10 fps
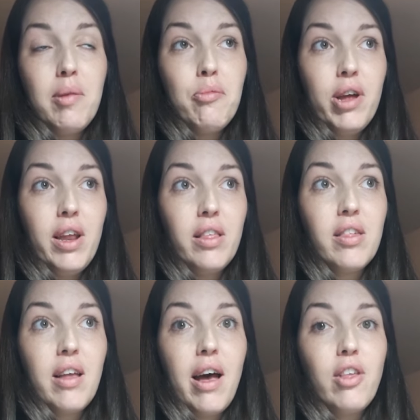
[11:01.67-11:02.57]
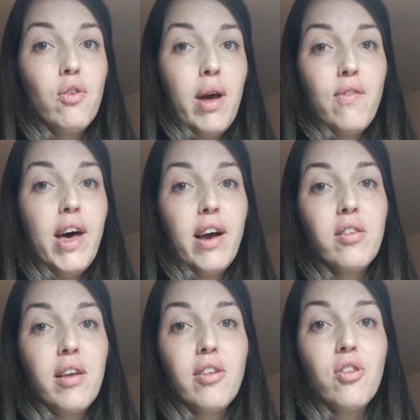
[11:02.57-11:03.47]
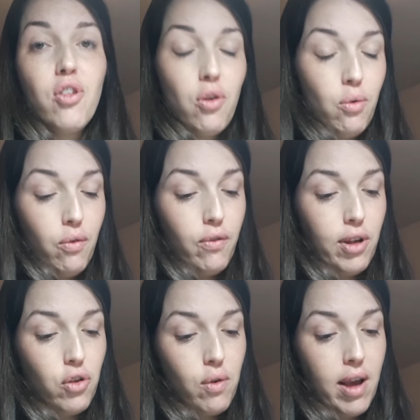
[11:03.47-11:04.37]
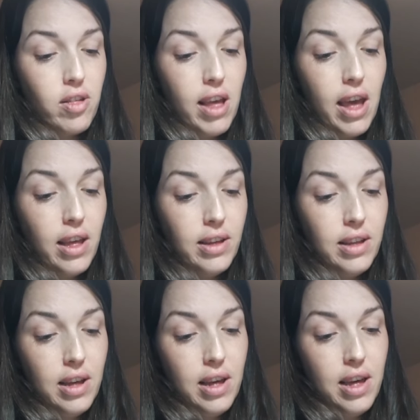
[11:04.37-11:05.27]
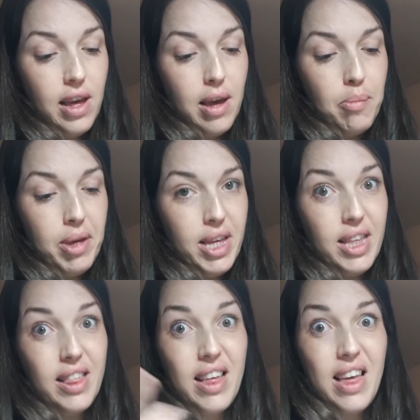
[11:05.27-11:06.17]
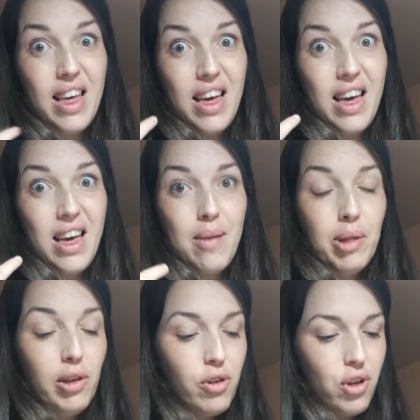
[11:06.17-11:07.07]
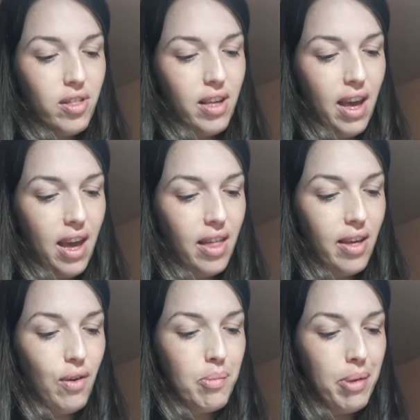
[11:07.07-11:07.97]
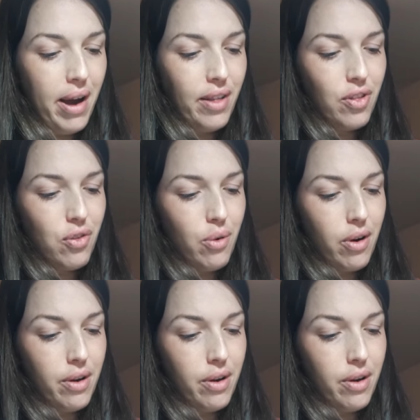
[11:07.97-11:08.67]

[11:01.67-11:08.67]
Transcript: bring it inside so I have access to fresh grass hay, because I'm allergic to hay that you can buy in store.